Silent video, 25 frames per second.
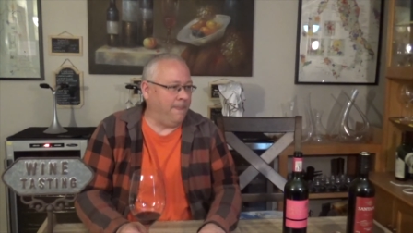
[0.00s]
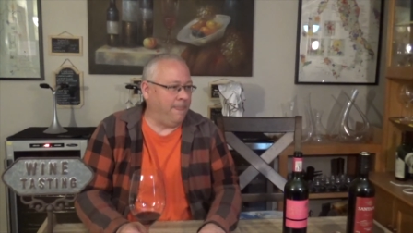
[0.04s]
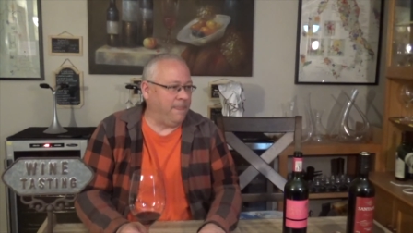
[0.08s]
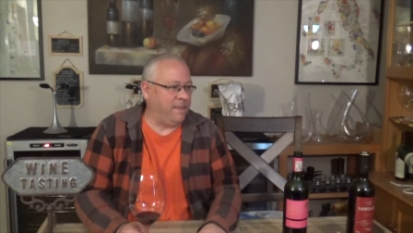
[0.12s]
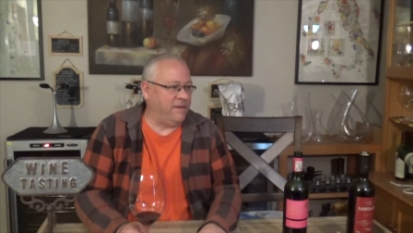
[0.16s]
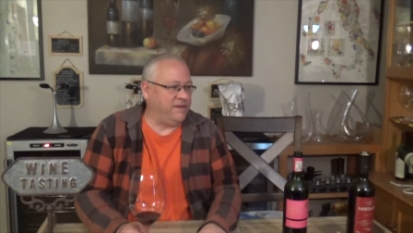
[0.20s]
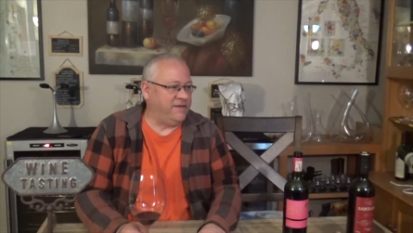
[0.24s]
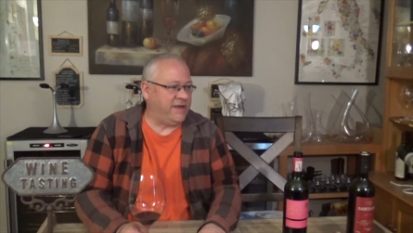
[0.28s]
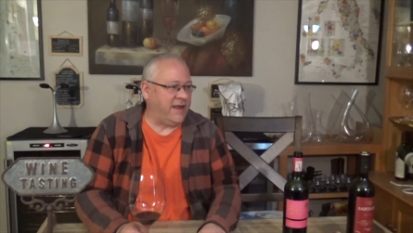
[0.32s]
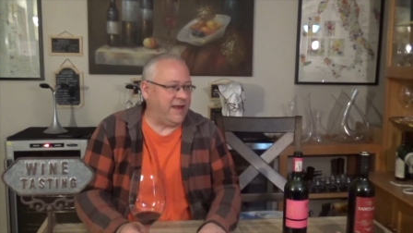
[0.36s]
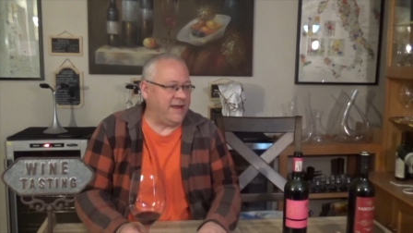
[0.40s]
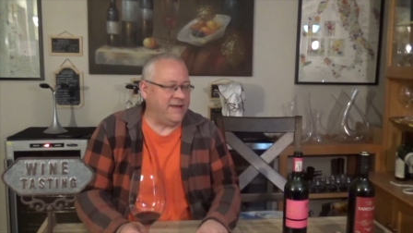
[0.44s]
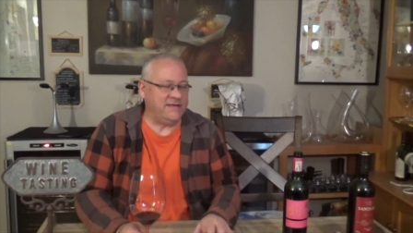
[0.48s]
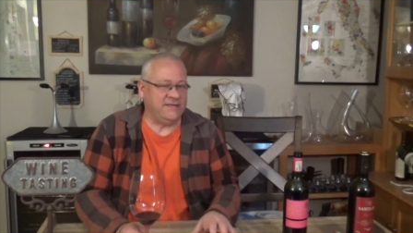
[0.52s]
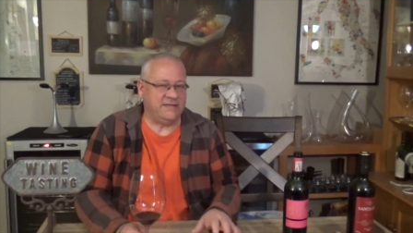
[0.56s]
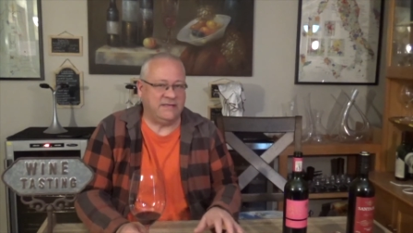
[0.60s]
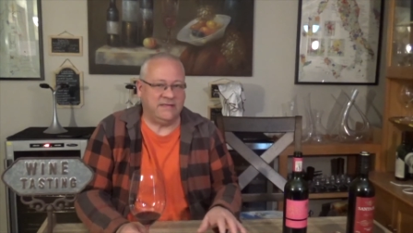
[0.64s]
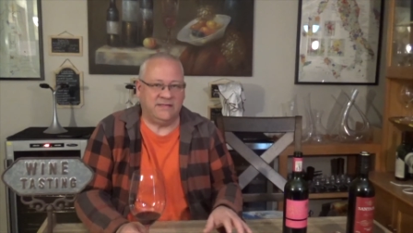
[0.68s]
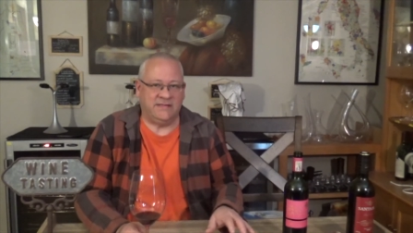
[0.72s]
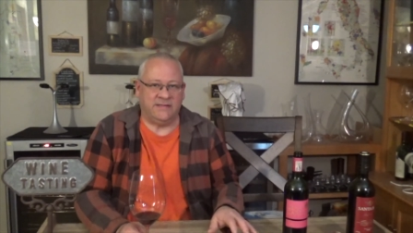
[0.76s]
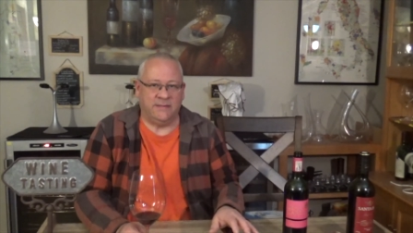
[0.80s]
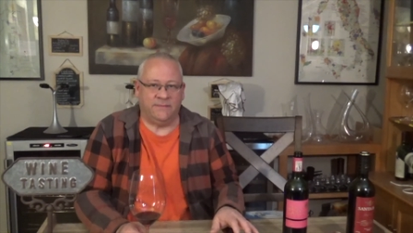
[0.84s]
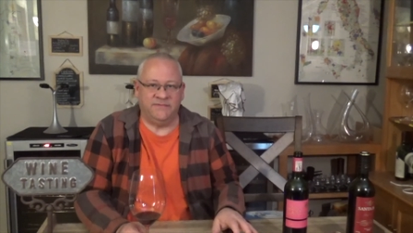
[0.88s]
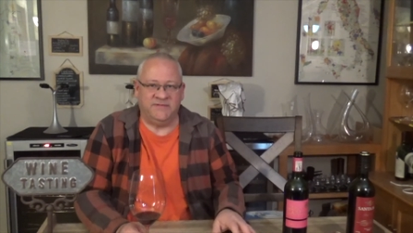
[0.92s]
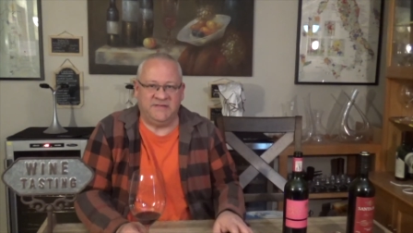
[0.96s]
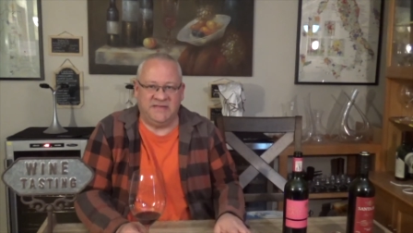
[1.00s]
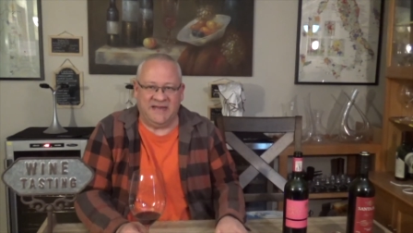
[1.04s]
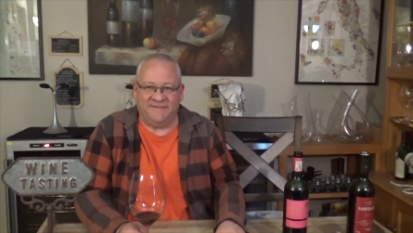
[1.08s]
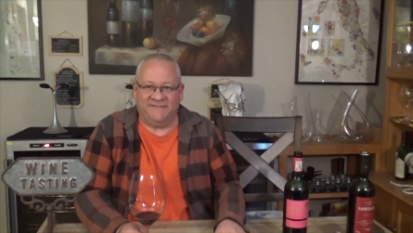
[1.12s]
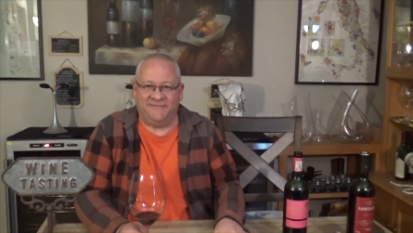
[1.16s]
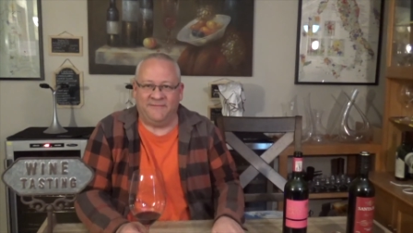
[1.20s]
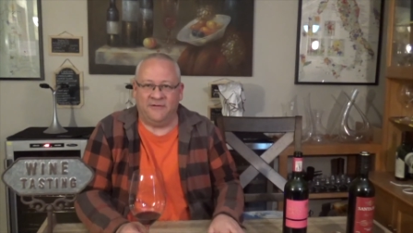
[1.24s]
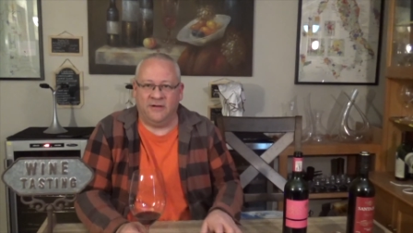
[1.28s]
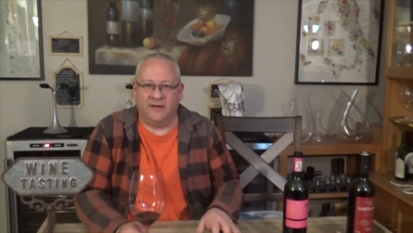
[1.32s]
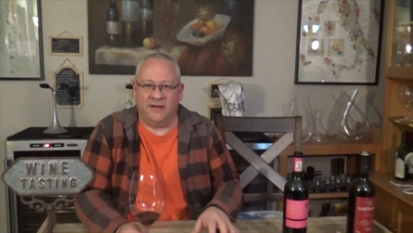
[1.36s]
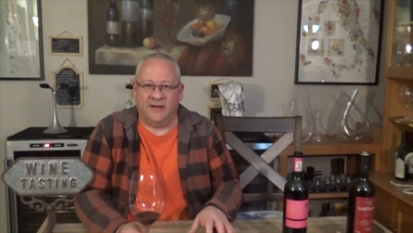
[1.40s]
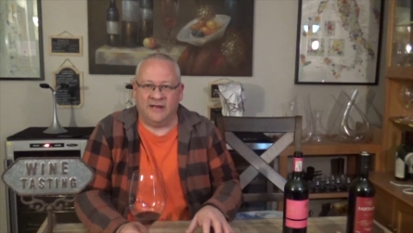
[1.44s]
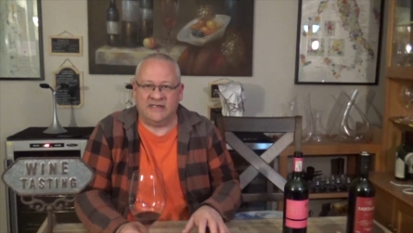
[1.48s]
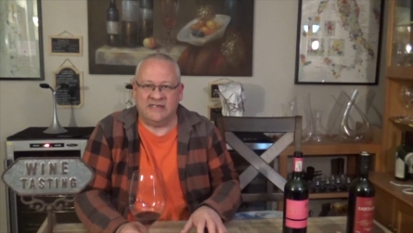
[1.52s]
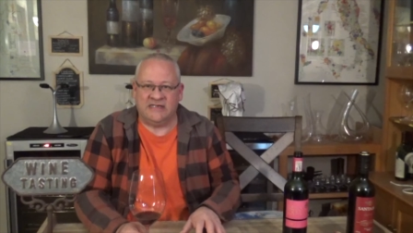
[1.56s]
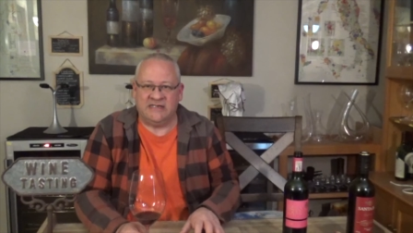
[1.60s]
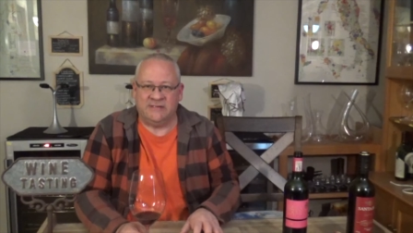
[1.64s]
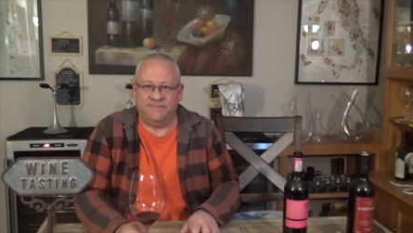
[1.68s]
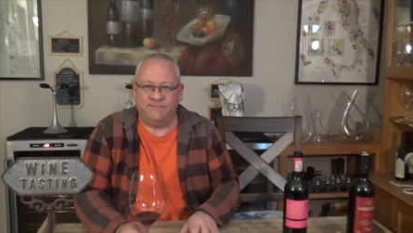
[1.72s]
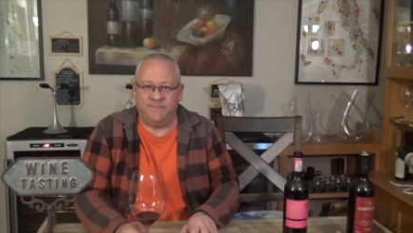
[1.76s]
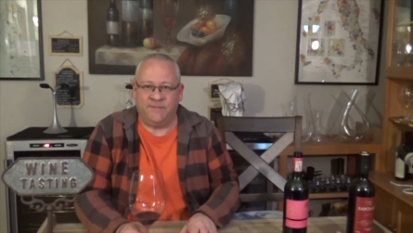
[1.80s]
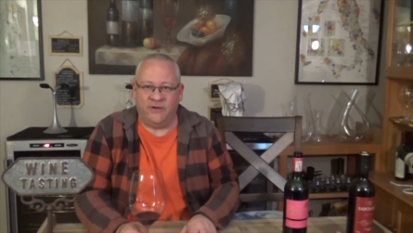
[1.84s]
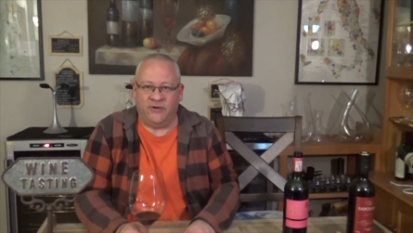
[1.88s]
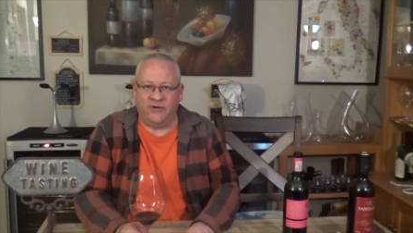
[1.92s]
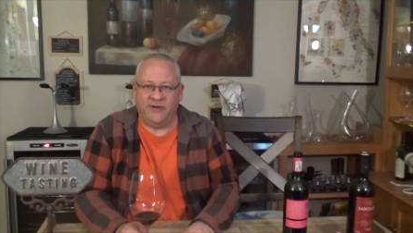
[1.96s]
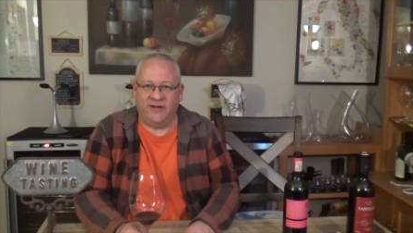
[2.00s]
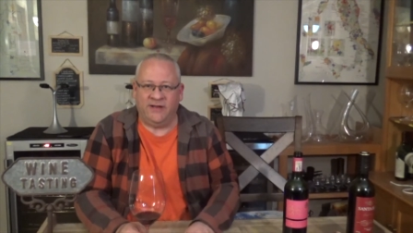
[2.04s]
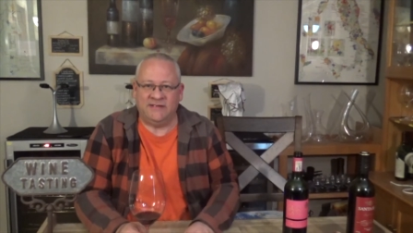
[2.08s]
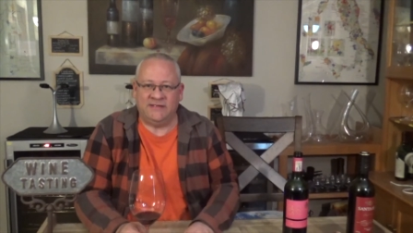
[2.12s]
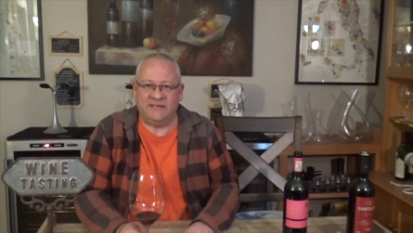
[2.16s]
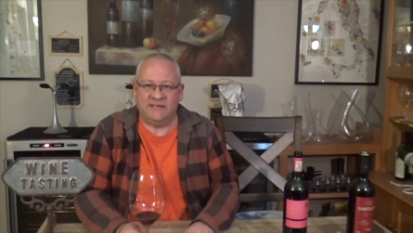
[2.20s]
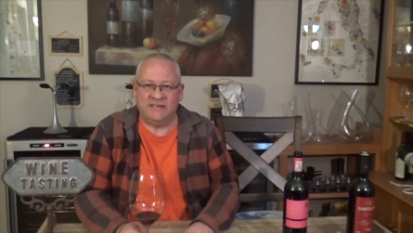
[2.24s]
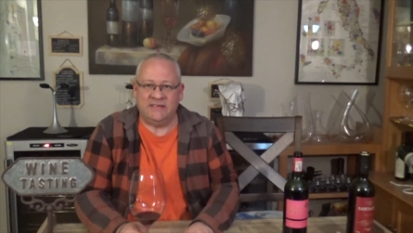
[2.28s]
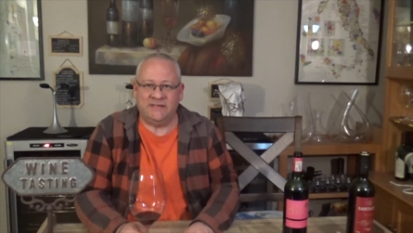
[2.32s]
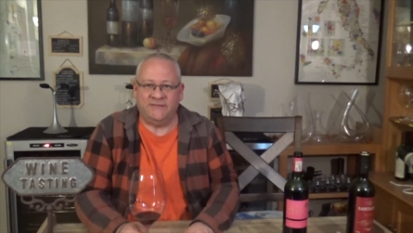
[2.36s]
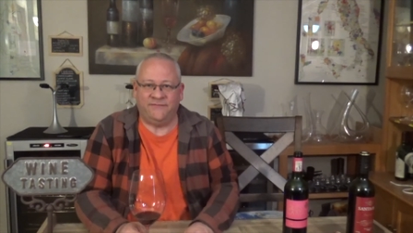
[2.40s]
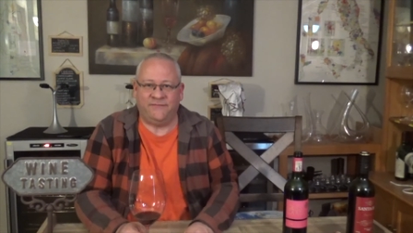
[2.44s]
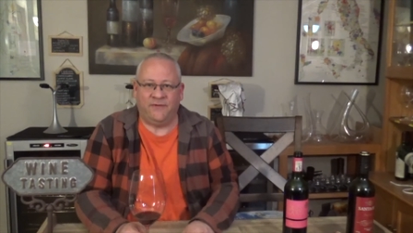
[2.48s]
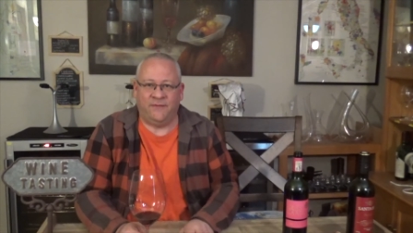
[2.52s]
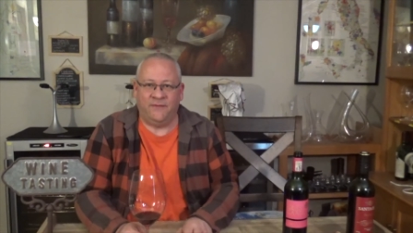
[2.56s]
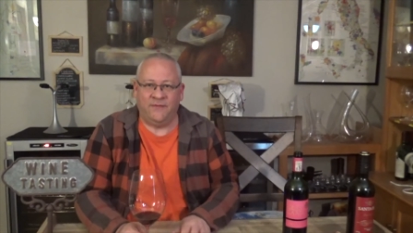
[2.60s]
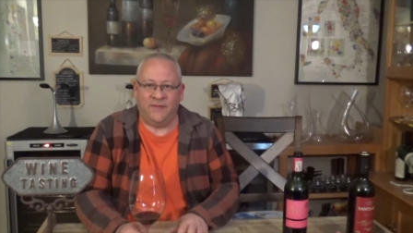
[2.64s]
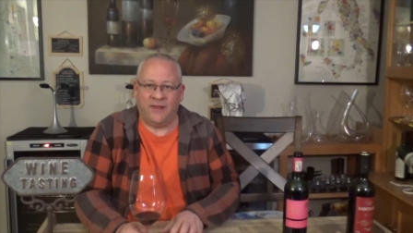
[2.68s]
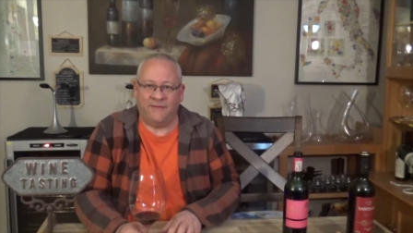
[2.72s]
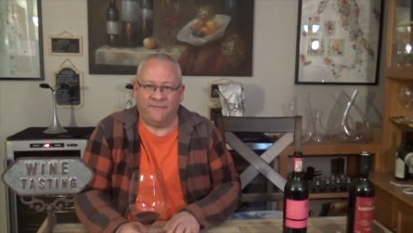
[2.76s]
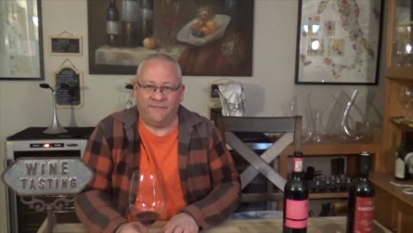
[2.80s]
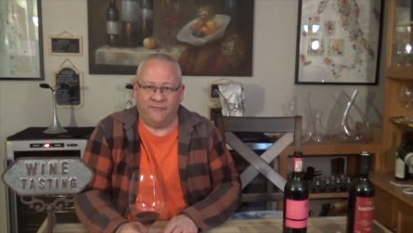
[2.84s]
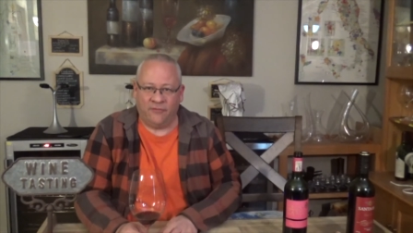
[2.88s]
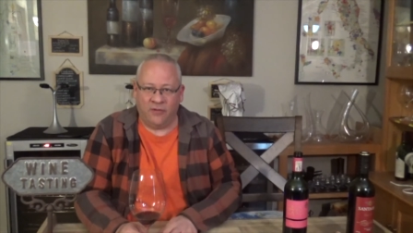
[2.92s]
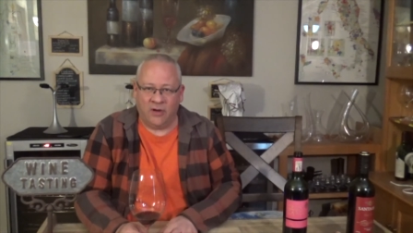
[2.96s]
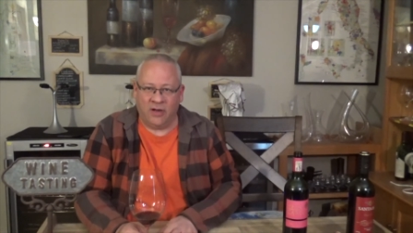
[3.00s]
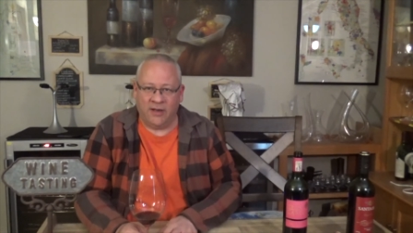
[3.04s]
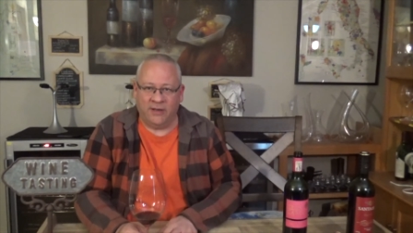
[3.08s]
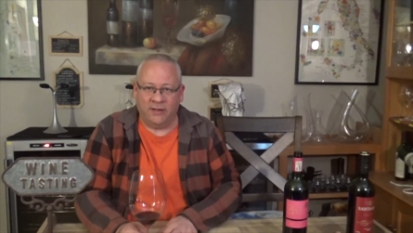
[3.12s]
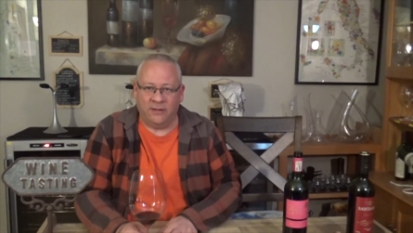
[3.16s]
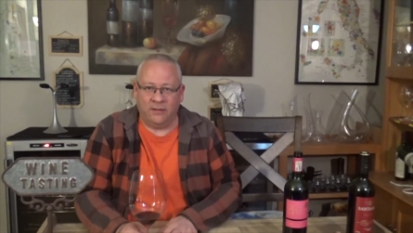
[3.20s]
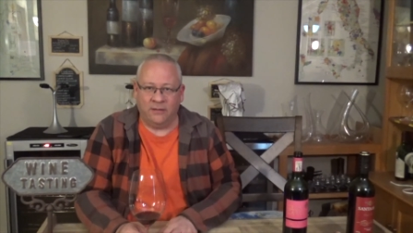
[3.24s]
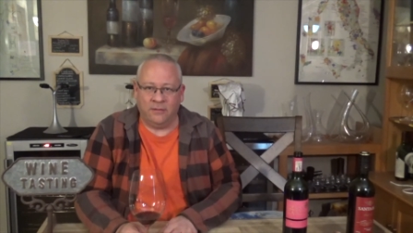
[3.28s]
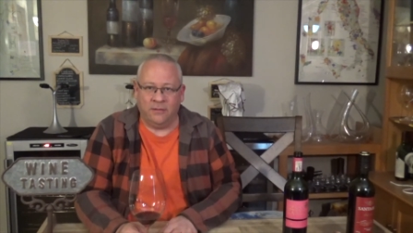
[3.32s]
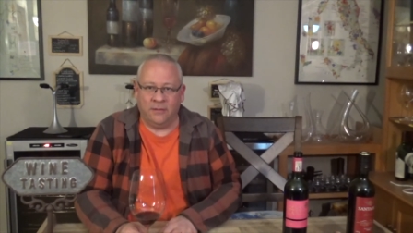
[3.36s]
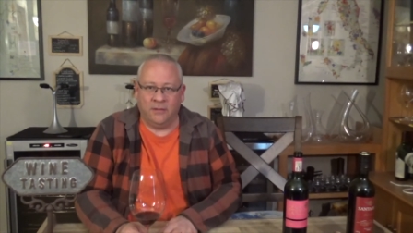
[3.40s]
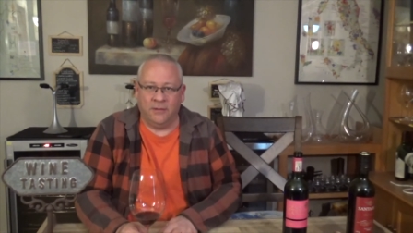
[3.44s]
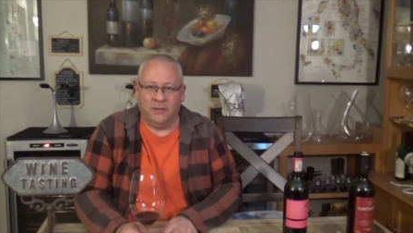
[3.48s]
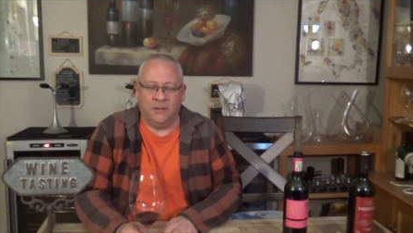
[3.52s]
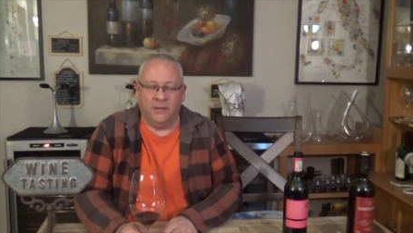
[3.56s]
taste some different experiences from that varietal.